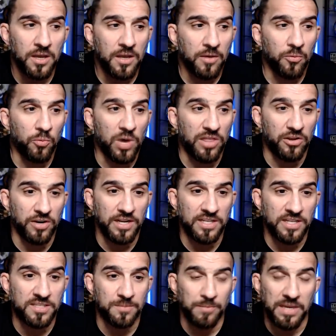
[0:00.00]
whether
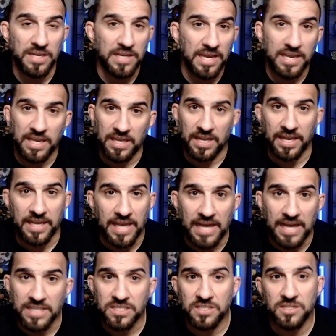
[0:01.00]
it's me, Nikki, and a
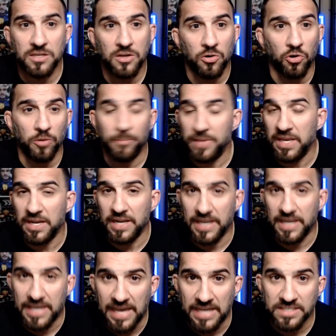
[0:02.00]
guest, or me and
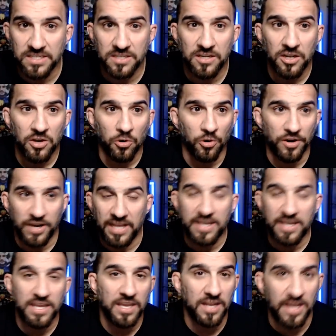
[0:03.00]
a guest, or
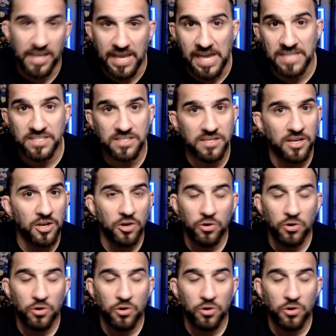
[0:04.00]
Nikki and a guest.